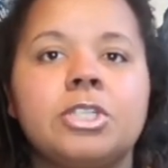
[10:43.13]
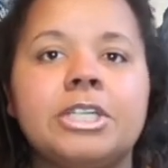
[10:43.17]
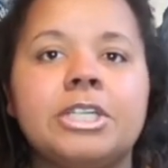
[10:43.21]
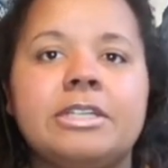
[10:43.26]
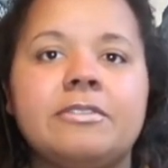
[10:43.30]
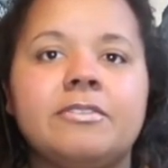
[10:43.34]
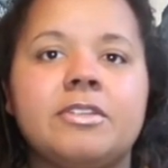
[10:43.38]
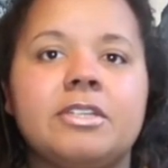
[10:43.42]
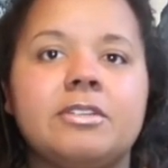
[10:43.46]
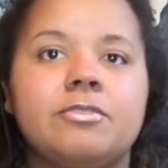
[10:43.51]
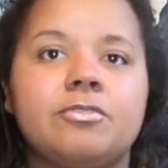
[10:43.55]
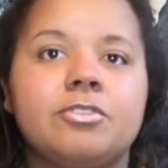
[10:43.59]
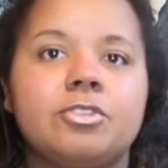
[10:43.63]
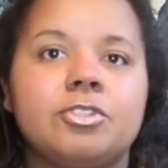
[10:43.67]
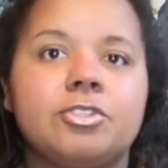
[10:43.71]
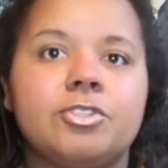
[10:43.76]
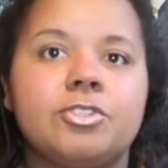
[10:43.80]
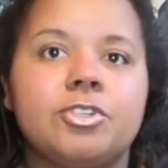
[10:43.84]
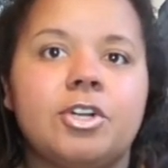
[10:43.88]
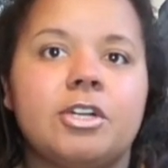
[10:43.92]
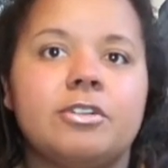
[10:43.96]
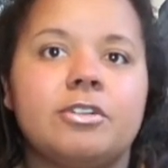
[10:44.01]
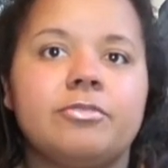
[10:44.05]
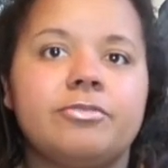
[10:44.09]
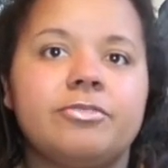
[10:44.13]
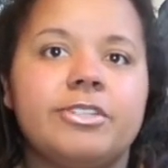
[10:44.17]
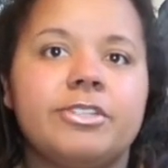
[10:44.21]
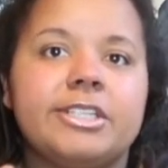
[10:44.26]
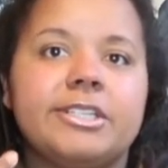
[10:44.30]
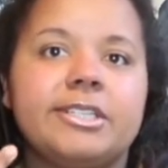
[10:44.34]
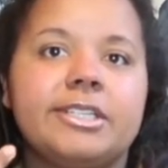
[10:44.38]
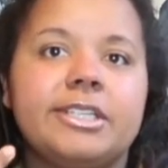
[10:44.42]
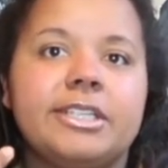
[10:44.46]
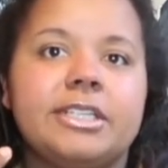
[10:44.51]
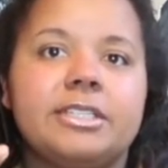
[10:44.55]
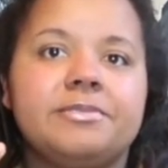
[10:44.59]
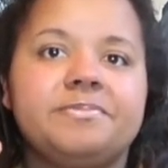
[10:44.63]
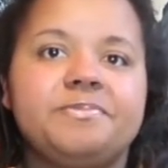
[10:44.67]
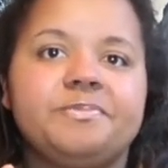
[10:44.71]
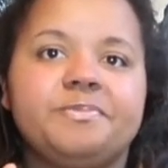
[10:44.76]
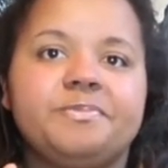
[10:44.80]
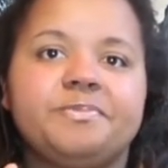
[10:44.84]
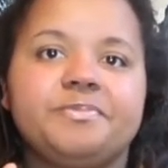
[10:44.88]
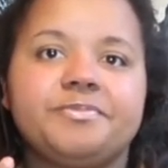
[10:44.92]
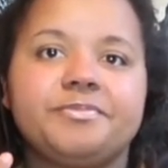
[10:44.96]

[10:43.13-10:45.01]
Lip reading: even if you're not feeling,